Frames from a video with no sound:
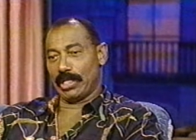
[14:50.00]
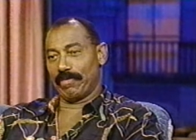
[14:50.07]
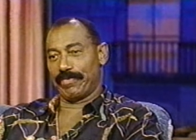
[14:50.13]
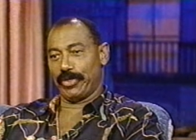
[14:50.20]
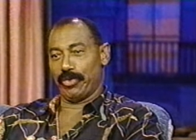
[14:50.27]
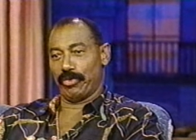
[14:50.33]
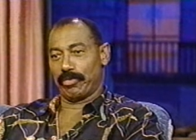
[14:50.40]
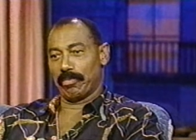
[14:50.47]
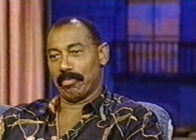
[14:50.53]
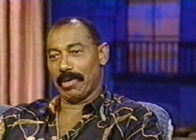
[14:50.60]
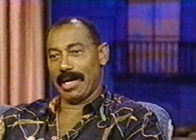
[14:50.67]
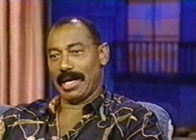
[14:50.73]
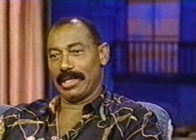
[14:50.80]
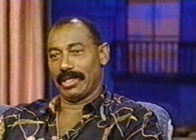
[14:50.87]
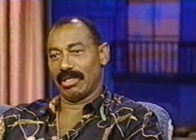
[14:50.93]
interviewed
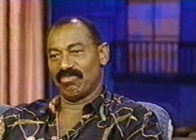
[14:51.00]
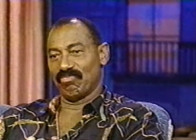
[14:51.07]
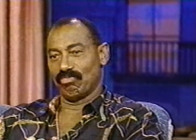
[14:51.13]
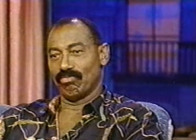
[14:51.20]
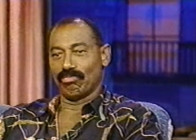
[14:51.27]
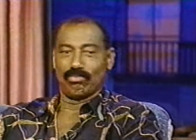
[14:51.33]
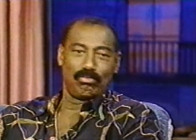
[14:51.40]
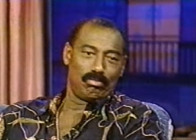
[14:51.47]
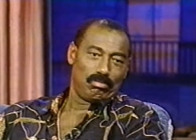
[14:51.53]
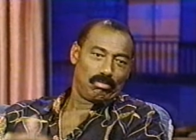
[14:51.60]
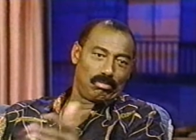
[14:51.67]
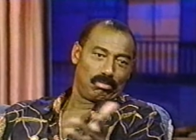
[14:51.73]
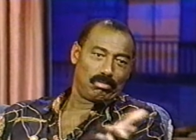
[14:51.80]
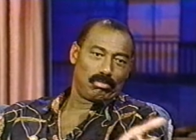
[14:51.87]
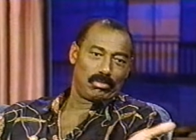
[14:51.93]
by uh,
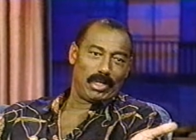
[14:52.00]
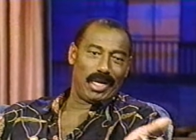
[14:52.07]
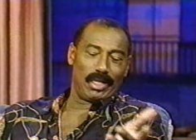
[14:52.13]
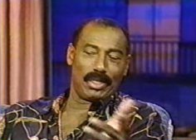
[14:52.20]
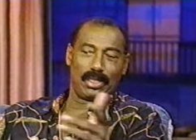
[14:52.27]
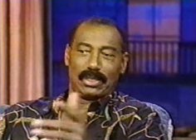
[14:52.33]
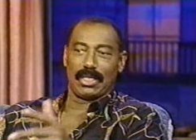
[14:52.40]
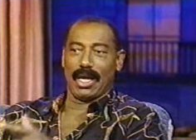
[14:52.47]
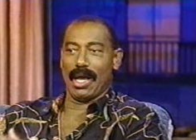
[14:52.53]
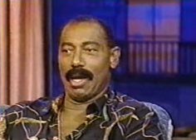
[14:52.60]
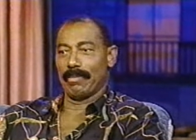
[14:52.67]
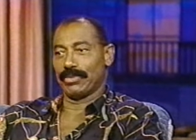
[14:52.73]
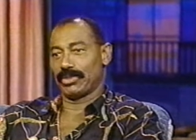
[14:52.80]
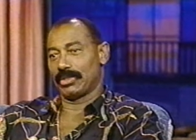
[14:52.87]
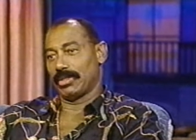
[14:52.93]
the LA
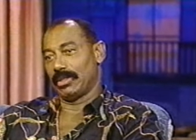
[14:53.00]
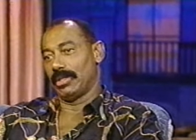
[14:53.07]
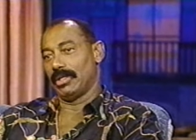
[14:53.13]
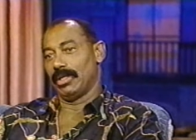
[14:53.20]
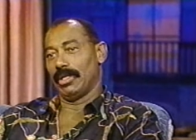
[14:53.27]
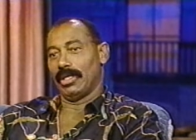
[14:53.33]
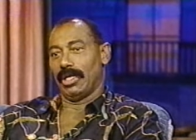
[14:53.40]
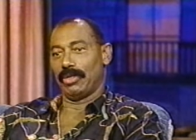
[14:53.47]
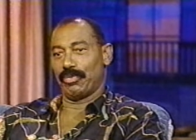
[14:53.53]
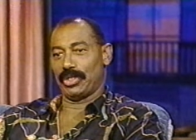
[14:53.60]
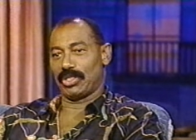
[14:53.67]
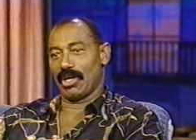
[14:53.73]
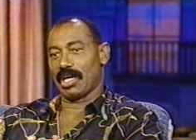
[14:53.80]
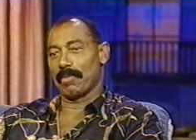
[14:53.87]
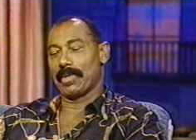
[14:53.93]
Times. And we
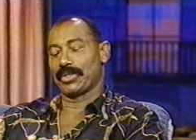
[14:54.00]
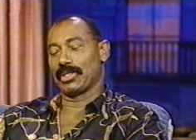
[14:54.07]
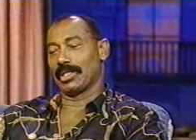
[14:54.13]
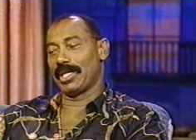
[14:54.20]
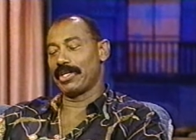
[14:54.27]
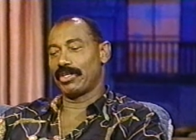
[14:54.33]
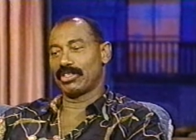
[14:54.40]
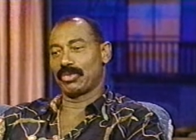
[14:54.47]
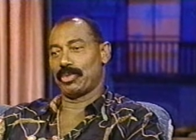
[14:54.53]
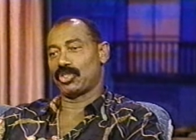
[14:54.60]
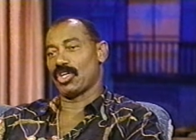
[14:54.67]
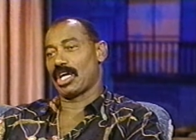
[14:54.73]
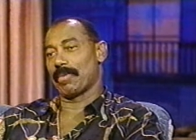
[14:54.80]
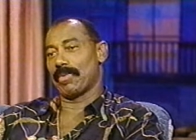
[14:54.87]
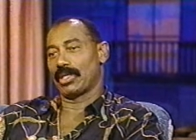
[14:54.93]
talk about the Lakers and we
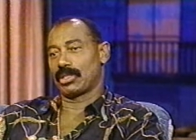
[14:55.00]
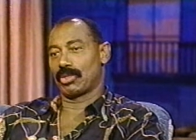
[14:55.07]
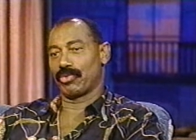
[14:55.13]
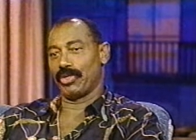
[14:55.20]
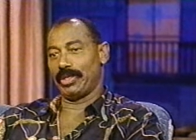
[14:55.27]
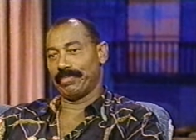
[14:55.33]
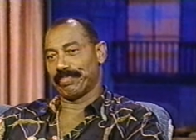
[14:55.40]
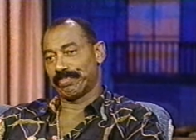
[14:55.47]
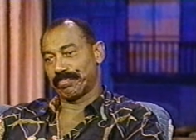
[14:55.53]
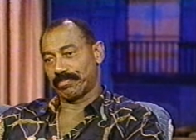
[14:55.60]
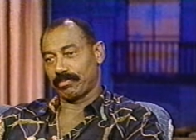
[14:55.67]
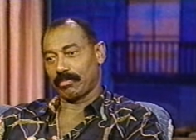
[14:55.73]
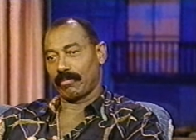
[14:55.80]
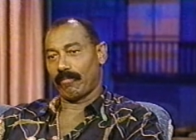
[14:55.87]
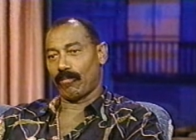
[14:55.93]
talk about Kareem.
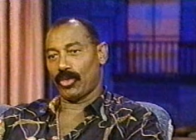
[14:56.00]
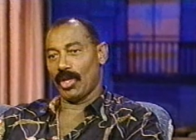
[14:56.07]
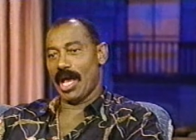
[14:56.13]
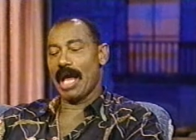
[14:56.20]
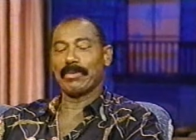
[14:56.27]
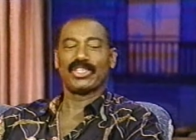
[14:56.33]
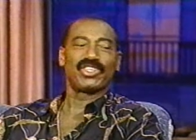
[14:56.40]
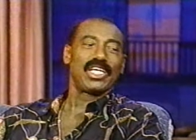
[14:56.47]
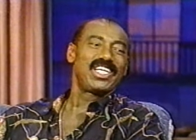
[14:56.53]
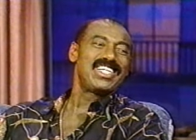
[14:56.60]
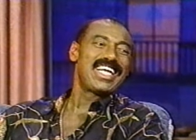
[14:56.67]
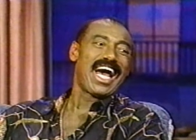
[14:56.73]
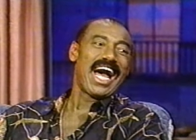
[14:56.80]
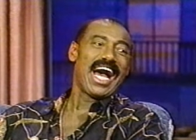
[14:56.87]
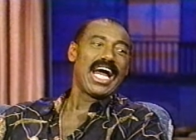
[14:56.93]
I would say
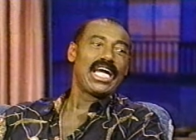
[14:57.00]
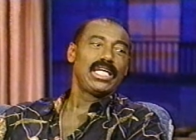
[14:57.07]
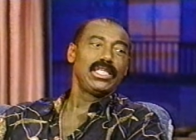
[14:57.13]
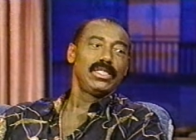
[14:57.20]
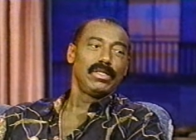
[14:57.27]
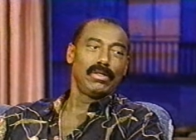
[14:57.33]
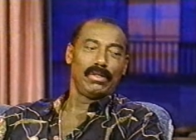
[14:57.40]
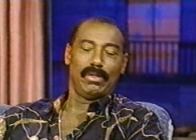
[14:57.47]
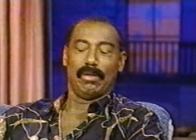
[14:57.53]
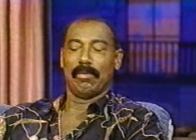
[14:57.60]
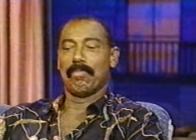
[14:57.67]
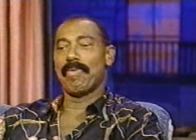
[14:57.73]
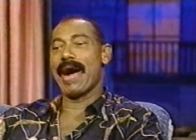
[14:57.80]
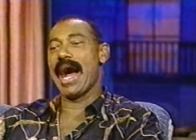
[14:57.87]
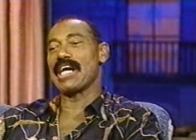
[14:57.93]
nine
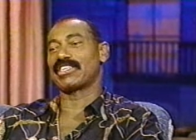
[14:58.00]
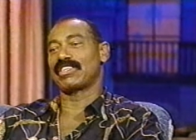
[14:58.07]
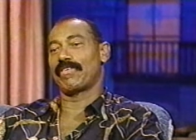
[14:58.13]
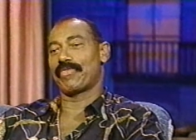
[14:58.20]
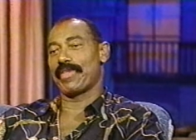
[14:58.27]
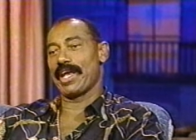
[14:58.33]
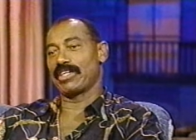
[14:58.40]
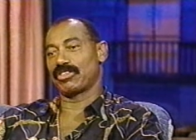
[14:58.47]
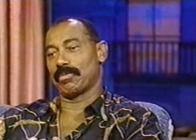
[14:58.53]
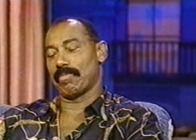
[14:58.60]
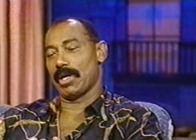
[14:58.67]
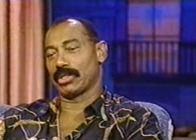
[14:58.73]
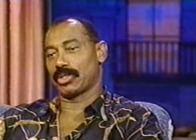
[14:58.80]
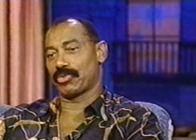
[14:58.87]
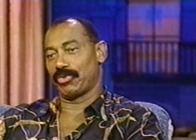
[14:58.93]
positive things
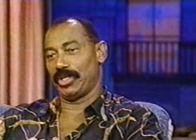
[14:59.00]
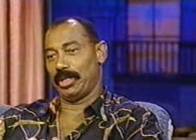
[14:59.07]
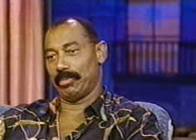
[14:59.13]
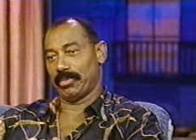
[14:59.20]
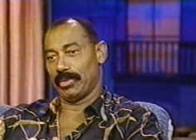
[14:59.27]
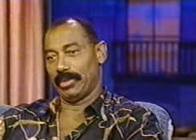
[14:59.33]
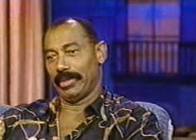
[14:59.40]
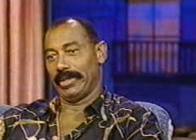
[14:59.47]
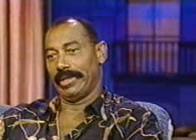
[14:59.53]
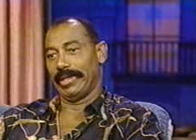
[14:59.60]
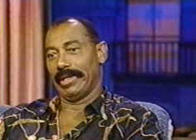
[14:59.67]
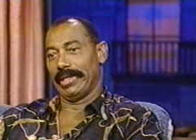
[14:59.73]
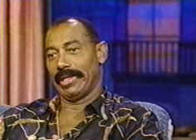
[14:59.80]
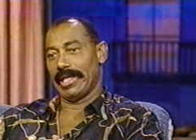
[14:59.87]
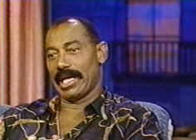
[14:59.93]
about Kareem.
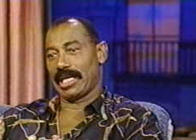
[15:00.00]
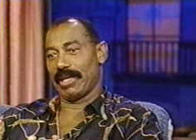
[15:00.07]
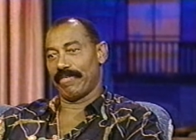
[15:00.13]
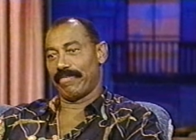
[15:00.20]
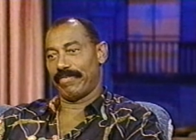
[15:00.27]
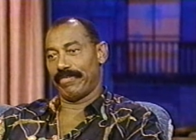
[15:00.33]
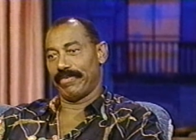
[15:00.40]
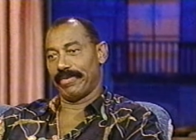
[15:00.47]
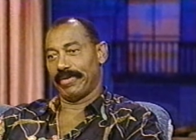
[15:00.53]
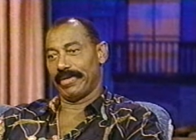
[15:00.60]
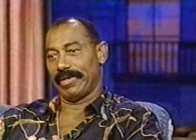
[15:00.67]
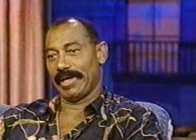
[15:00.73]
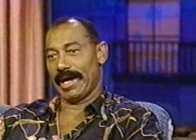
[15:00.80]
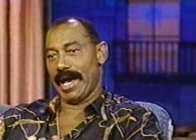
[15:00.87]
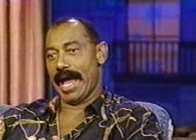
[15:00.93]
Like if
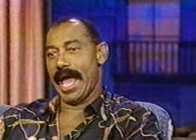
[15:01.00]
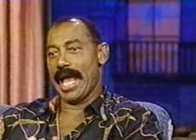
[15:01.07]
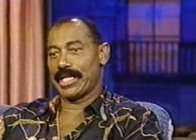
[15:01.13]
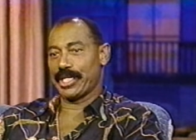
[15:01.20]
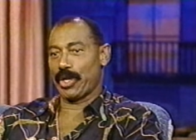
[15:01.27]
I had